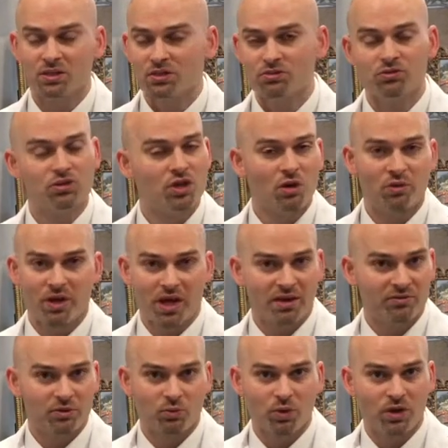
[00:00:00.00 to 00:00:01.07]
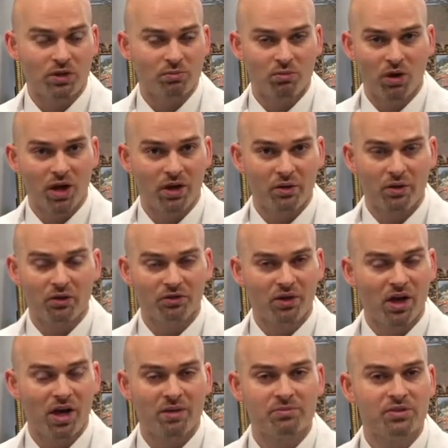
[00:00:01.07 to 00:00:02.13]
You don't have to wear the bra at all
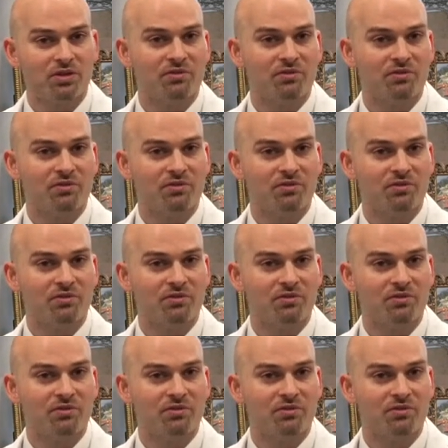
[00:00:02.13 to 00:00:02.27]
times.